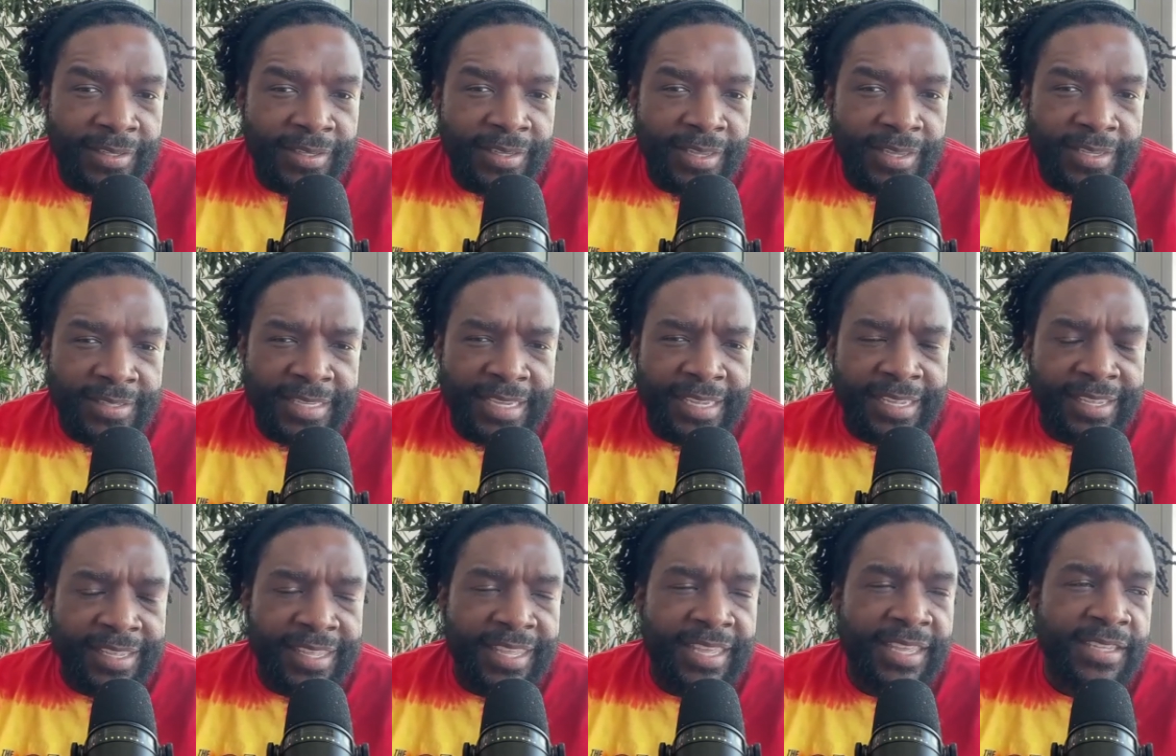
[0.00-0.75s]
It's like a
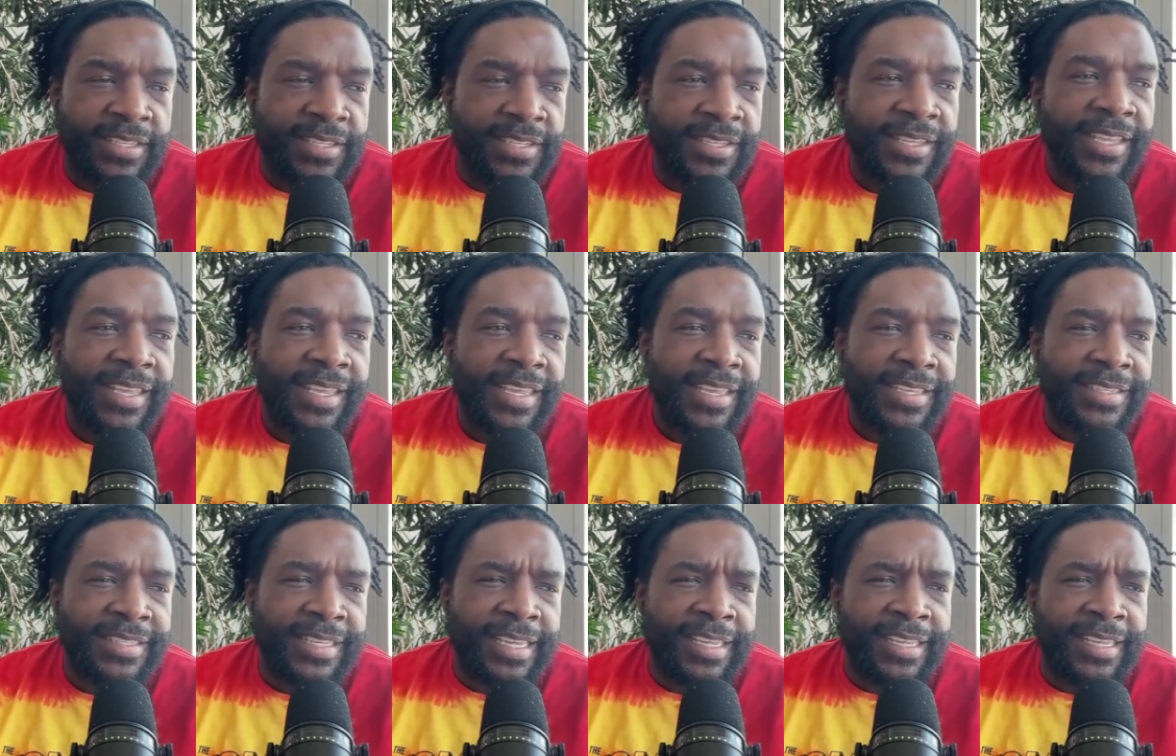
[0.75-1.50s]
kid's,
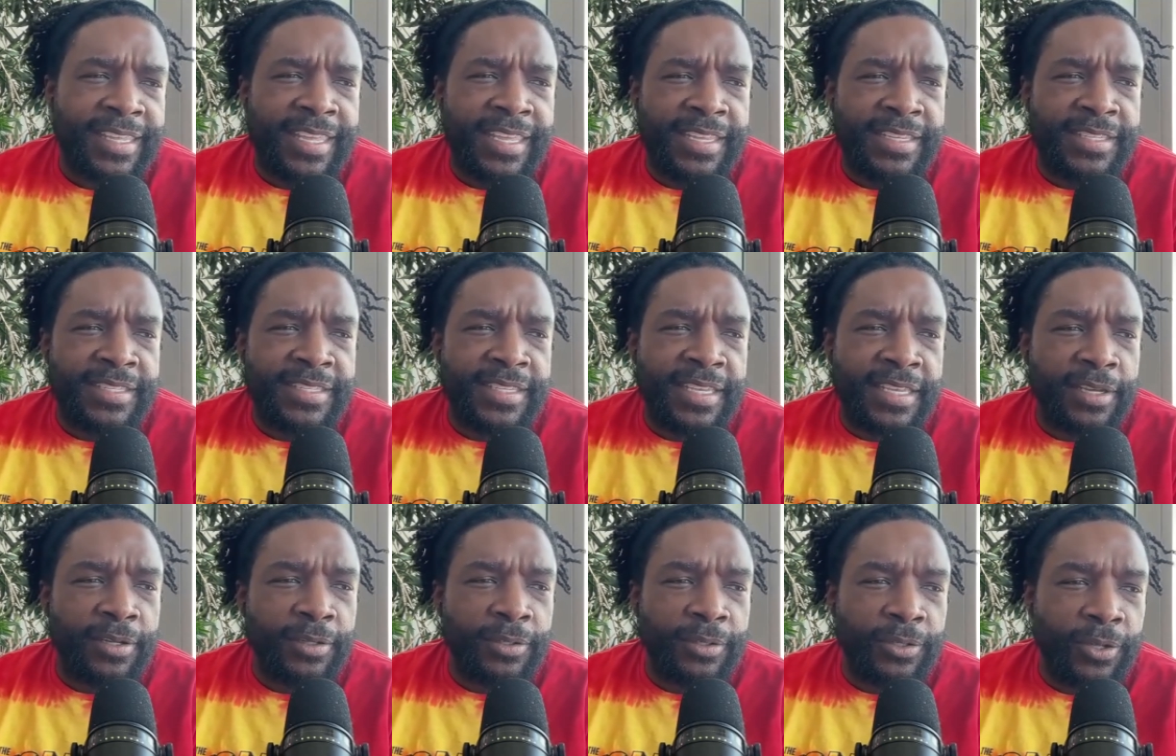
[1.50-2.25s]
it's like a kid's sing
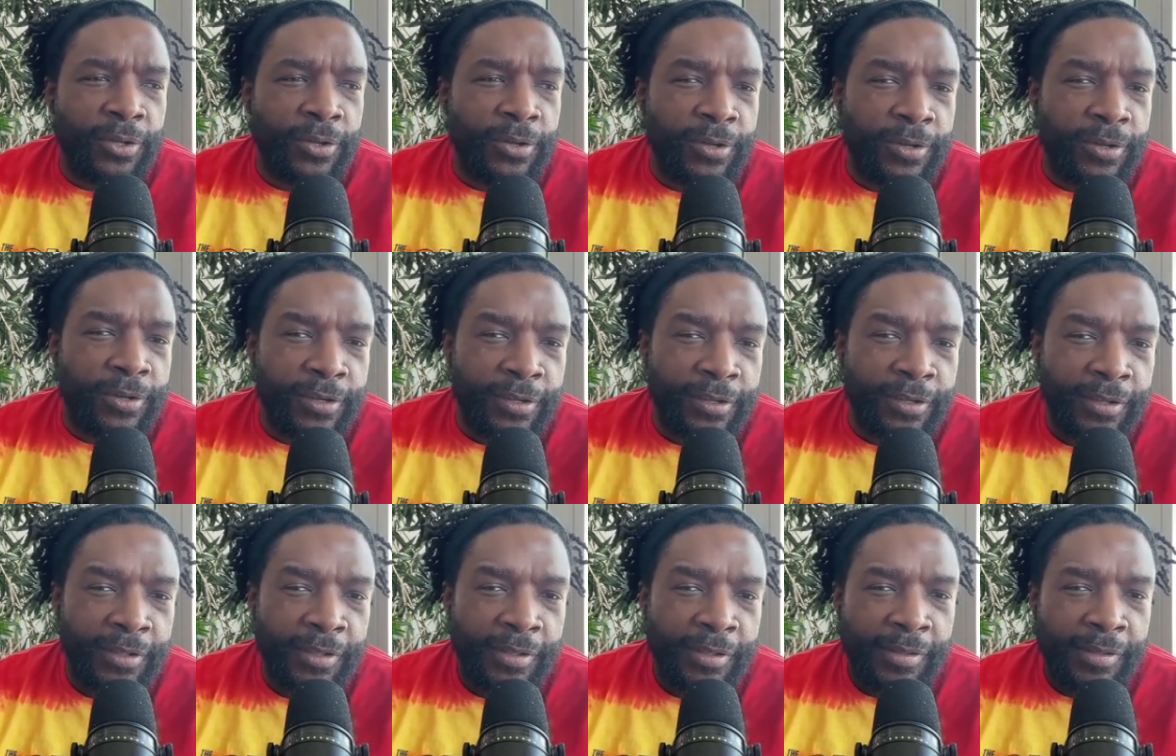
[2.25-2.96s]
along,